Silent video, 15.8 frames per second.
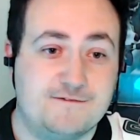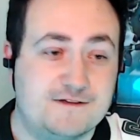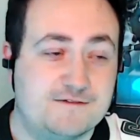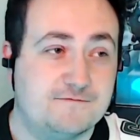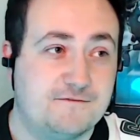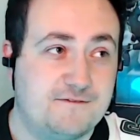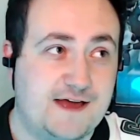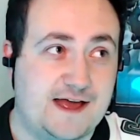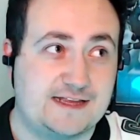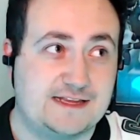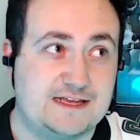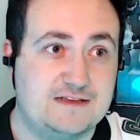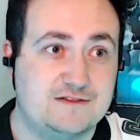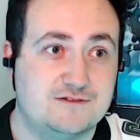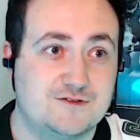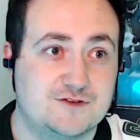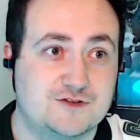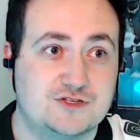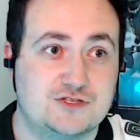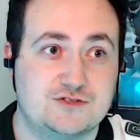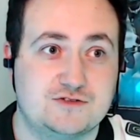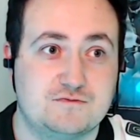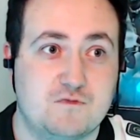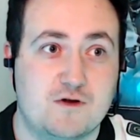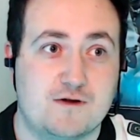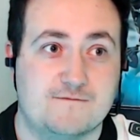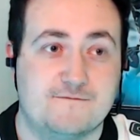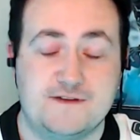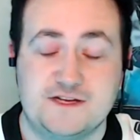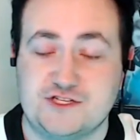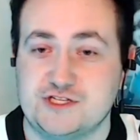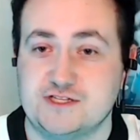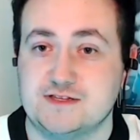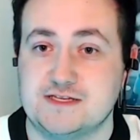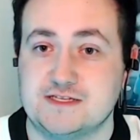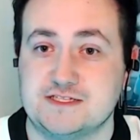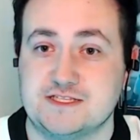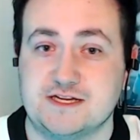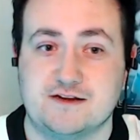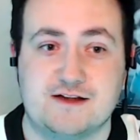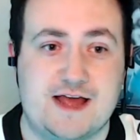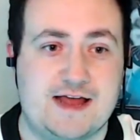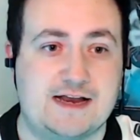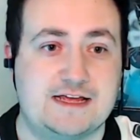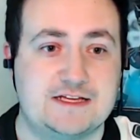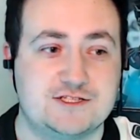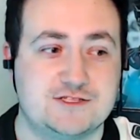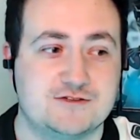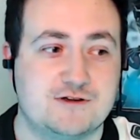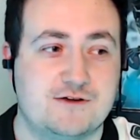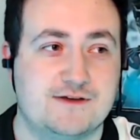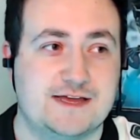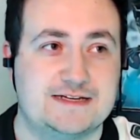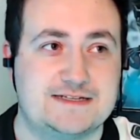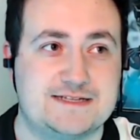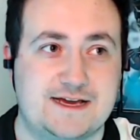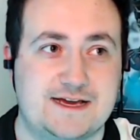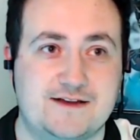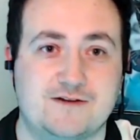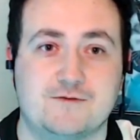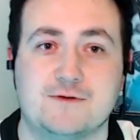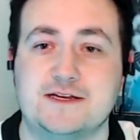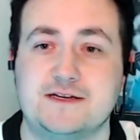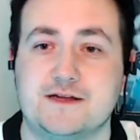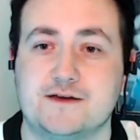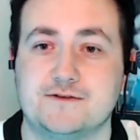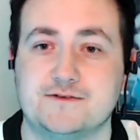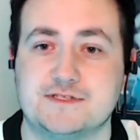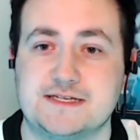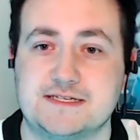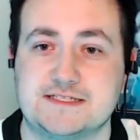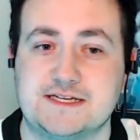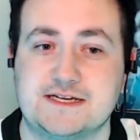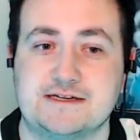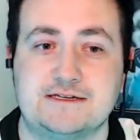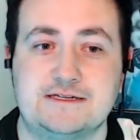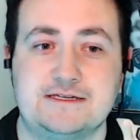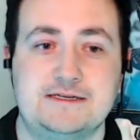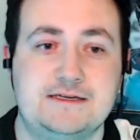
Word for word: In fact, he looks more efficient this year, and he's throwing in tighter windows this year.